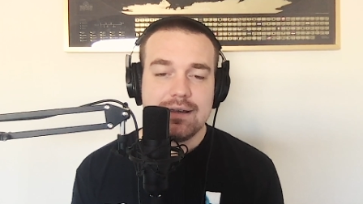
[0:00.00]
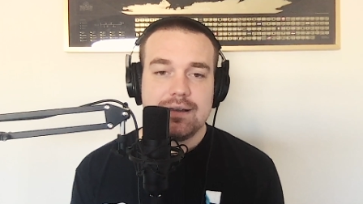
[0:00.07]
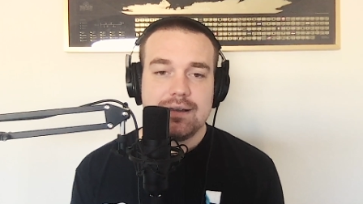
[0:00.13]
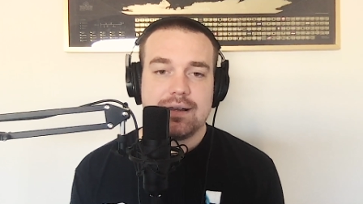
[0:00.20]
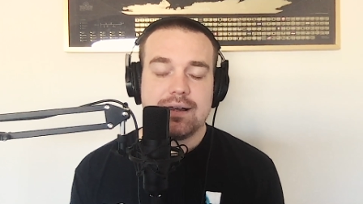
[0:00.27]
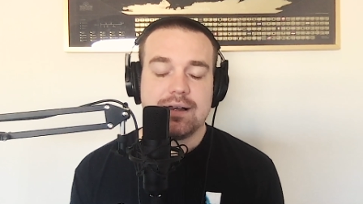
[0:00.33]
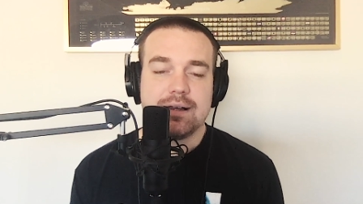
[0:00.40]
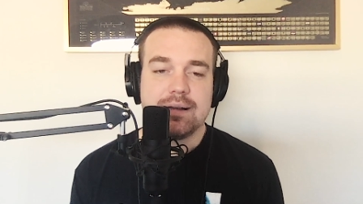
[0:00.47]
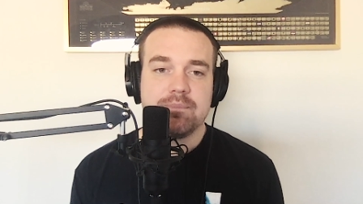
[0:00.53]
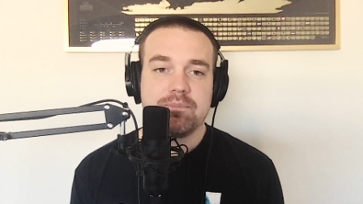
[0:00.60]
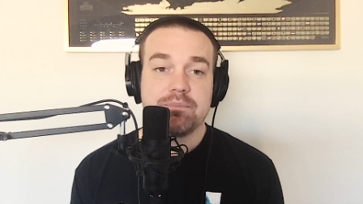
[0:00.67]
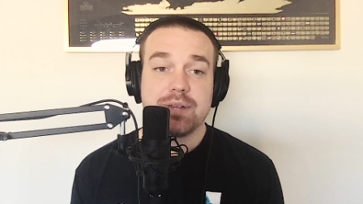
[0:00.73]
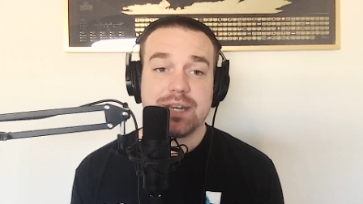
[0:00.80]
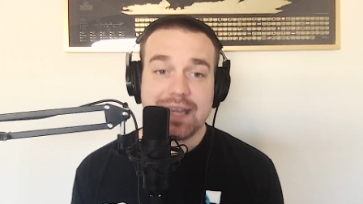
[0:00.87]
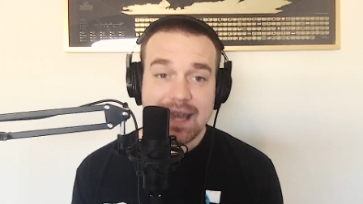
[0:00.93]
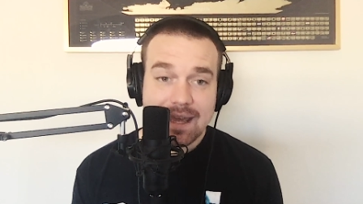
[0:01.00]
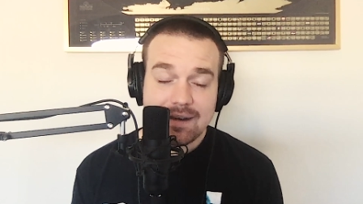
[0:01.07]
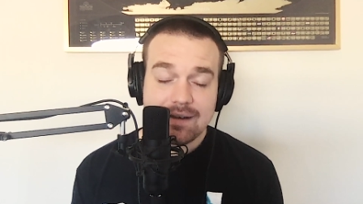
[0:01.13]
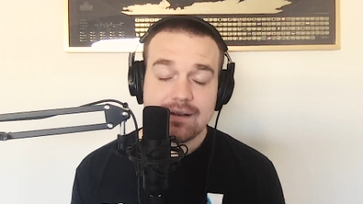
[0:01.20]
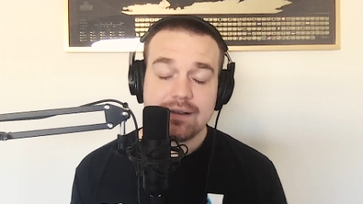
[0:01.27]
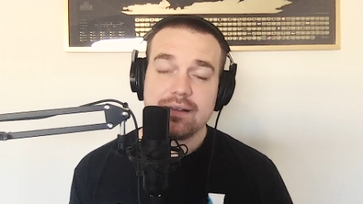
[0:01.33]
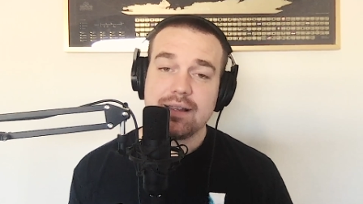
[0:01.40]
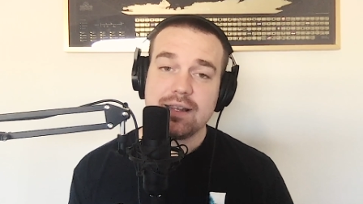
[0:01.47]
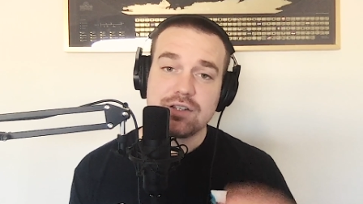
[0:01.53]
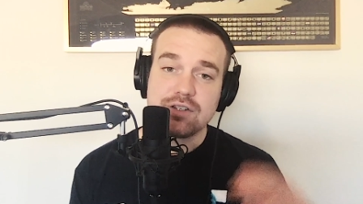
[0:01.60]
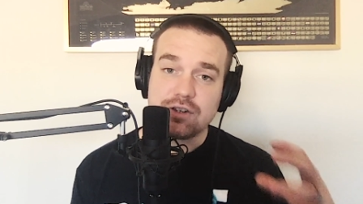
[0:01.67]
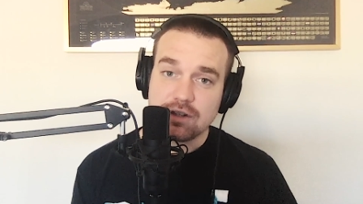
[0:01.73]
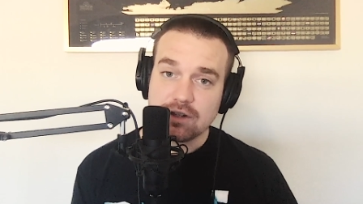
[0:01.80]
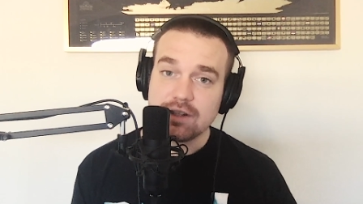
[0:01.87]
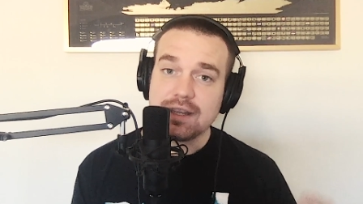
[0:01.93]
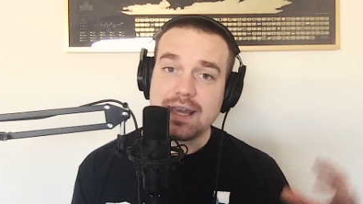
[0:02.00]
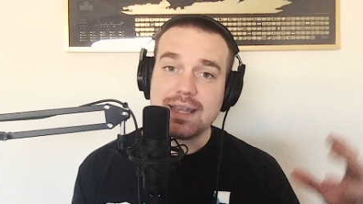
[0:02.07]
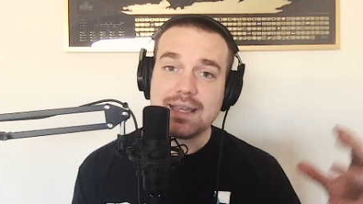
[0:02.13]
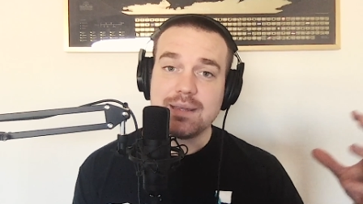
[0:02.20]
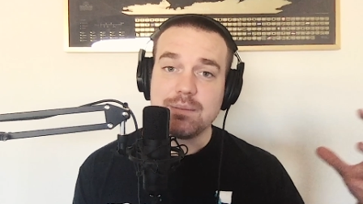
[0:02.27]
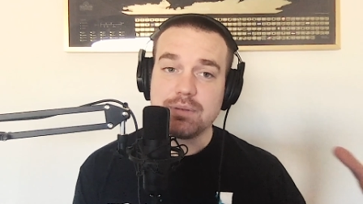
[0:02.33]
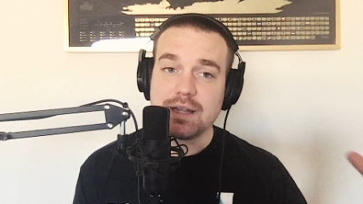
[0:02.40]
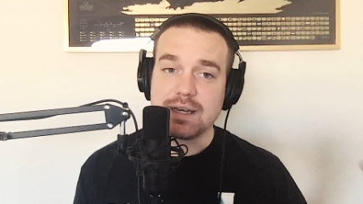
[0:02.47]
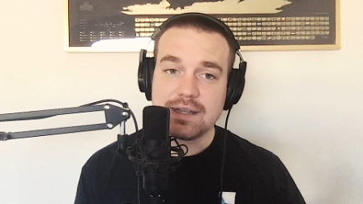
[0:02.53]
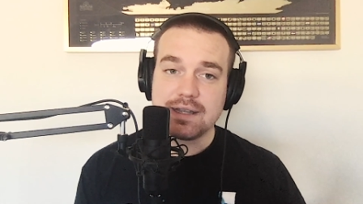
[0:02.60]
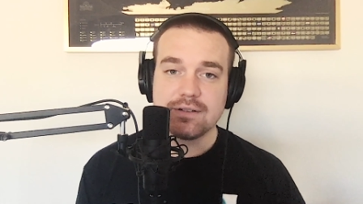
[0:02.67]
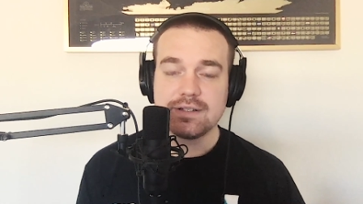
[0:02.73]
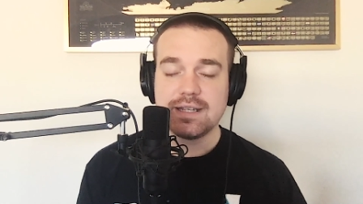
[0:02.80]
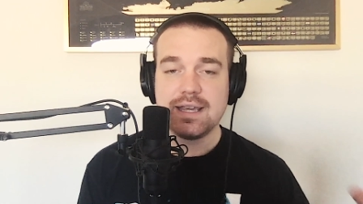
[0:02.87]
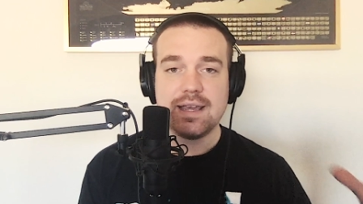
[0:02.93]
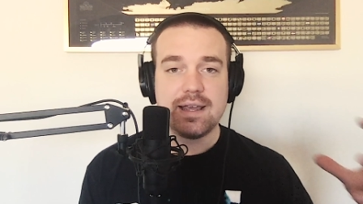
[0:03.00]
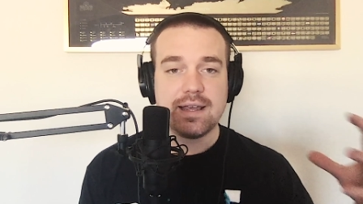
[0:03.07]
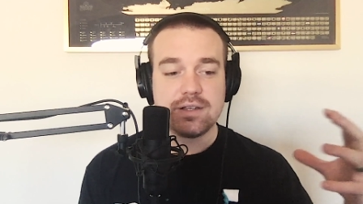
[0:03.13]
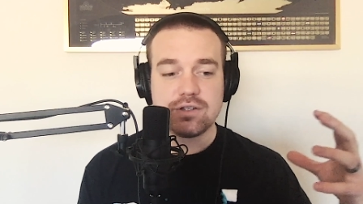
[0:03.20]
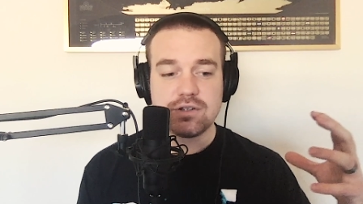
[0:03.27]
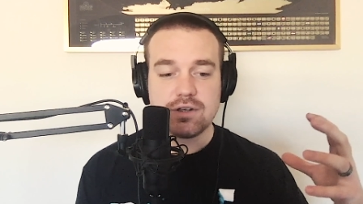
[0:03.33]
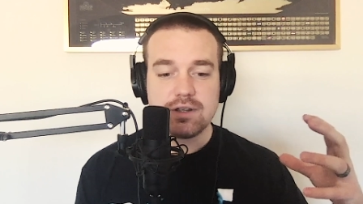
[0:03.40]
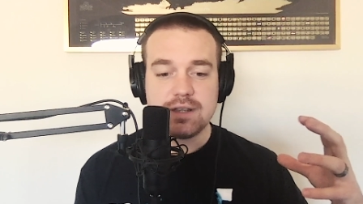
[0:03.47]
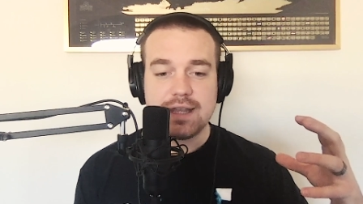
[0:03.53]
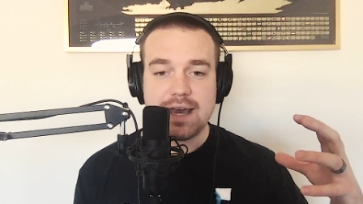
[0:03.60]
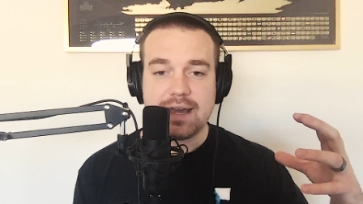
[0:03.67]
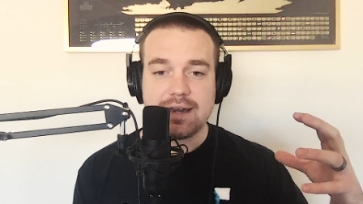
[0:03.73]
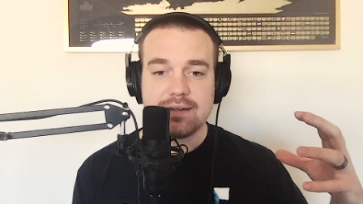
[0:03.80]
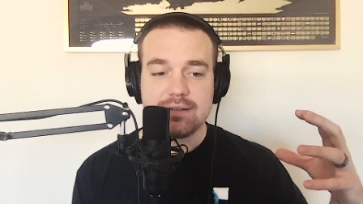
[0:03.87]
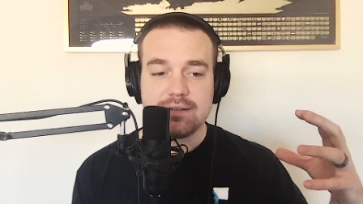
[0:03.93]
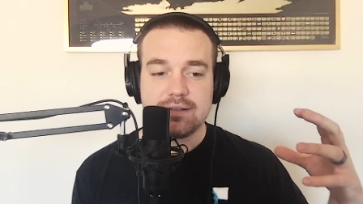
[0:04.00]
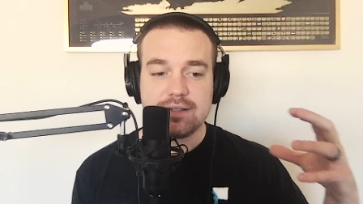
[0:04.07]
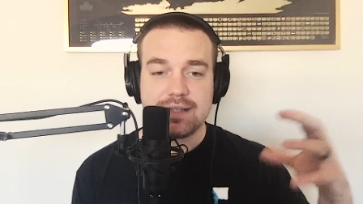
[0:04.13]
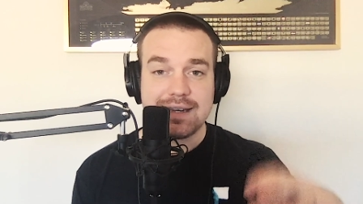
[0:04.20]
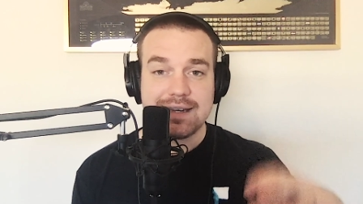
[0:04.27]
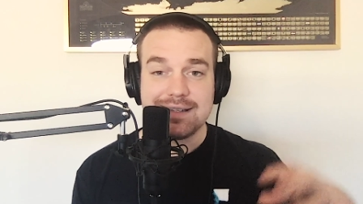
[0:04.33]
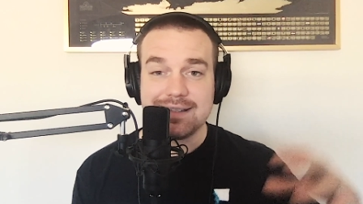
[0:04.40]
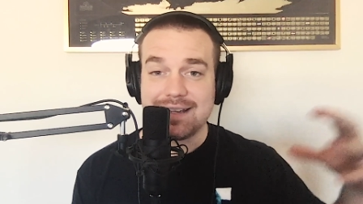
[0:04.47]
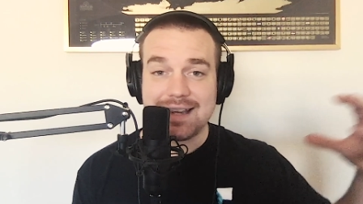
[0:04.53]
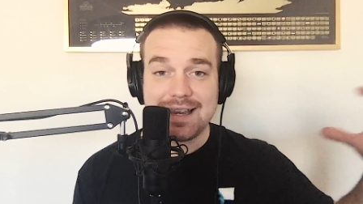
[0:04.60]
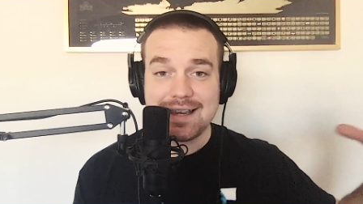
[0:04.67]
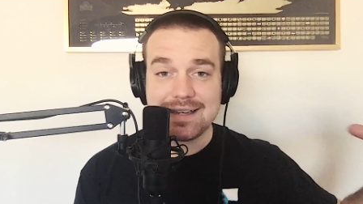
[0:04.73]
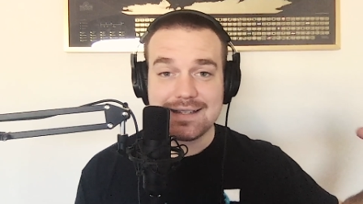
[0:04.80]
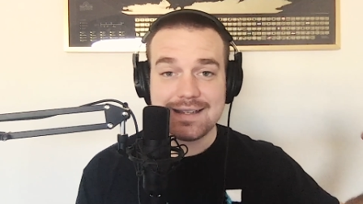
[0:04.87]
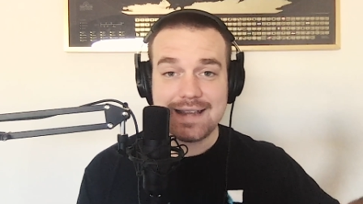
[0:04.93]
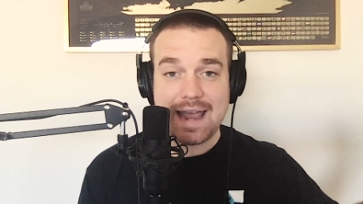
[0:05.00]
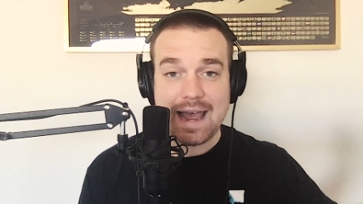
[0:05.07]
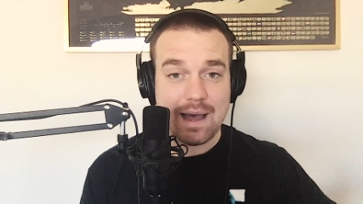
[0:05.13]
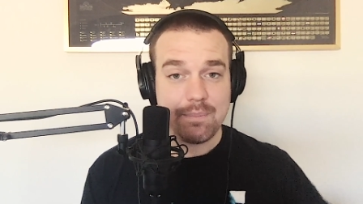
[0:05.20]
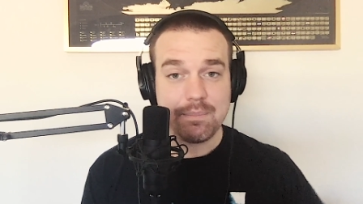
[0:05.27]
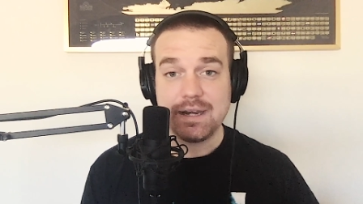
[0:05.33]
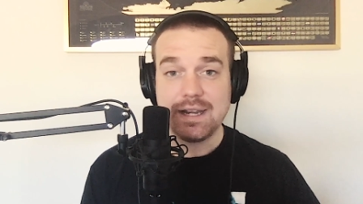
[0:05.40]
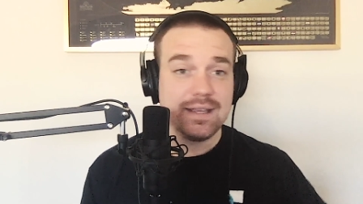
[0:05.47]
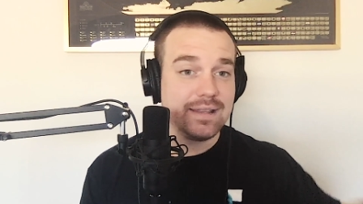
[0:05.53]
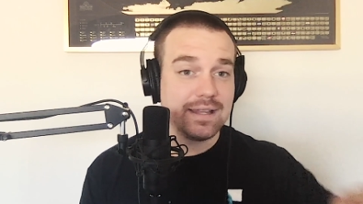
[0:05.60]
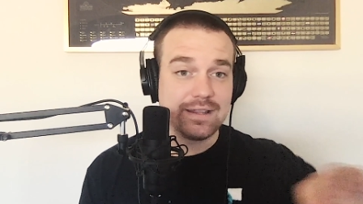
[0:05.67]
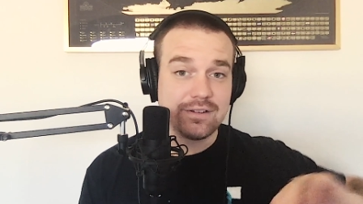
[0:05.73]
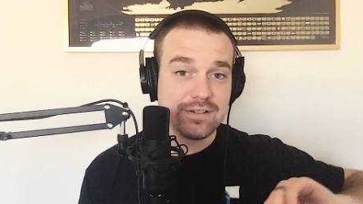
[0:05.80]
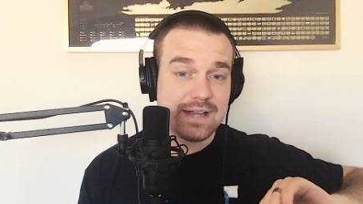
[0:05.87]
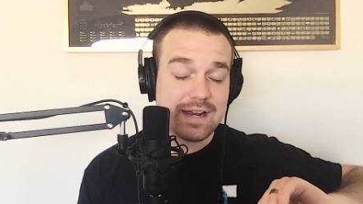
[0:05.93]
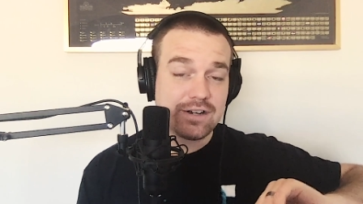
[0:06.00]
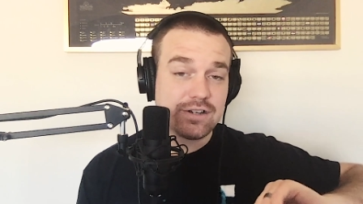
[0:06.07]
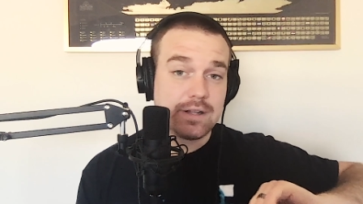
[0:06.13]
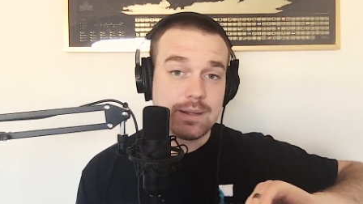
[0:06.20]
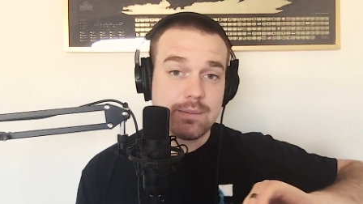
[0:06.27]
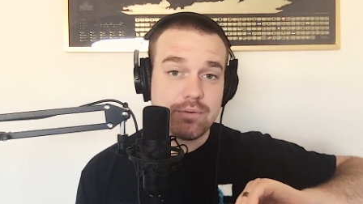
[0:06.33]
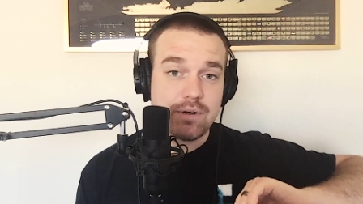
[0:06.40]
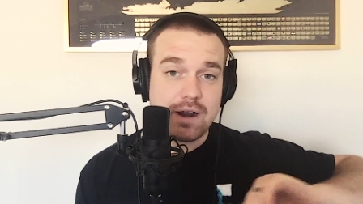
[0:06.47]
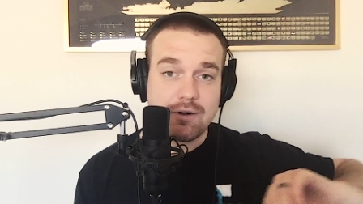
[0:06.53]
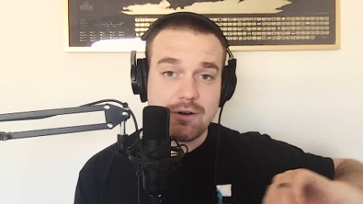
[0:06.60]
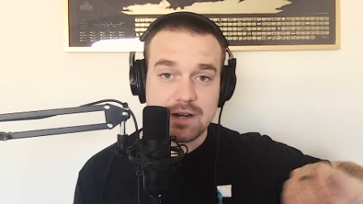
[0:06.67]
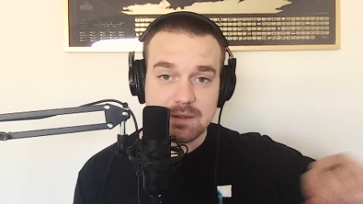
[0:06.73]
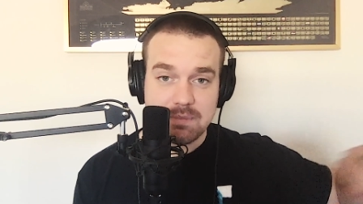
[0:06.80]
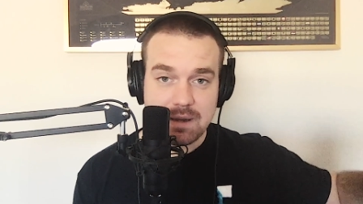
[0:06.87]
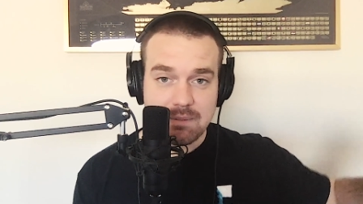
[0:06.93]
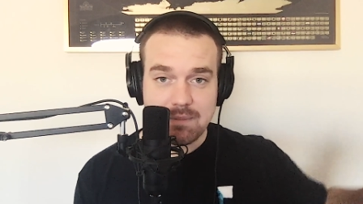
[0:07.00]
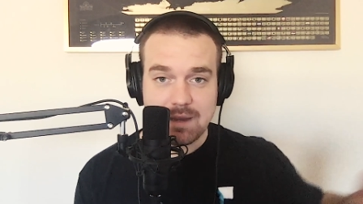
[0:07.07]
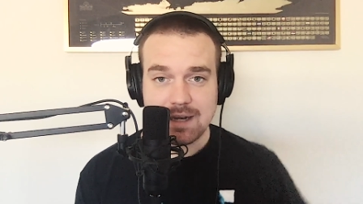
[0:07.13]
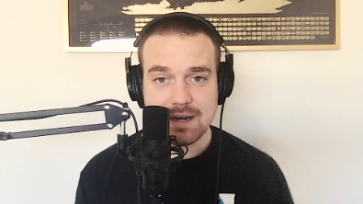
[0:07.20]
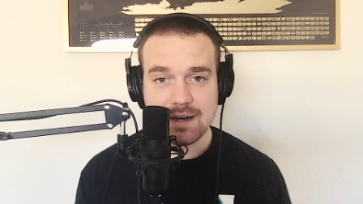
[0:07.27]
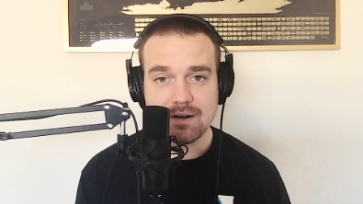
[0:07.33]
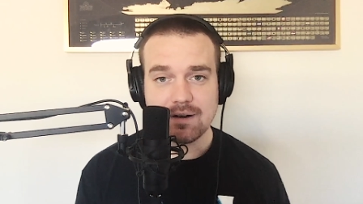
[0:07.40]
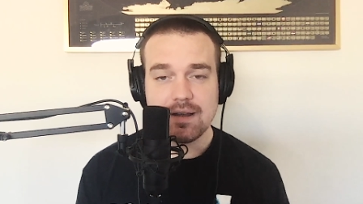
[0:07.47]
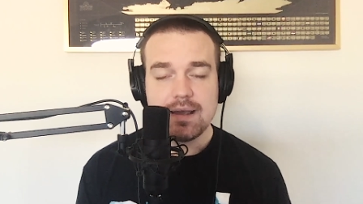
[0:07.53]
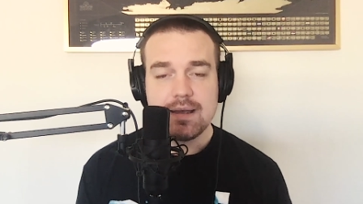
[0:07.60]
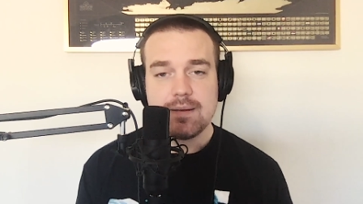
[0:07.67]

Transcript: But again, it's good that he pled guilty. It's good that sentencing is happening, that there's actually progress being made here.